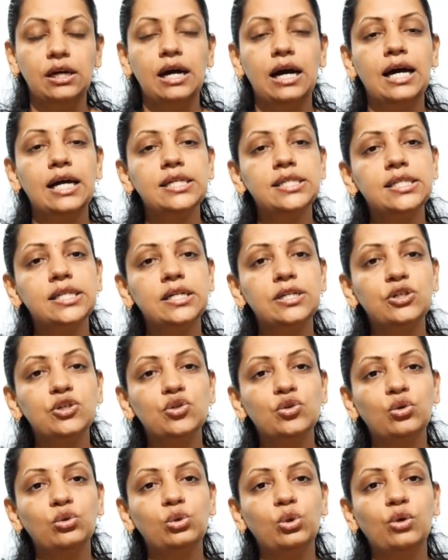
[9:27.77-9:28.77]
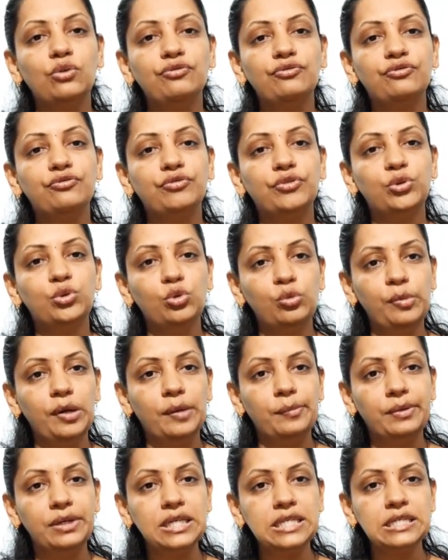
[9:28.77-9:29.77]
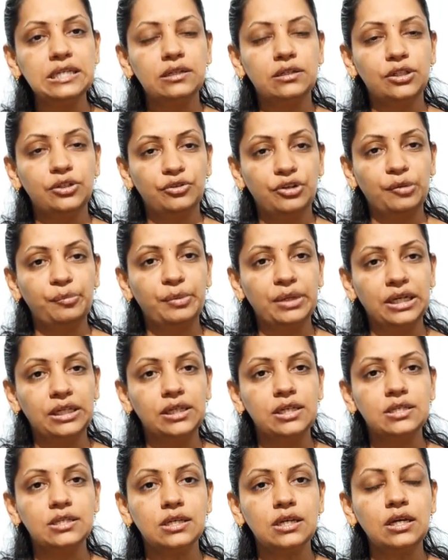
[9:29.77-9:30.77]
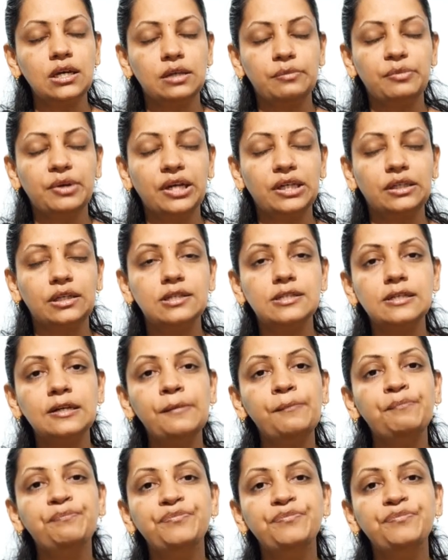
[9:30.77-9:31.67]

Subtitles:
as there is growth of two babies during pregnancy, in pregnancy.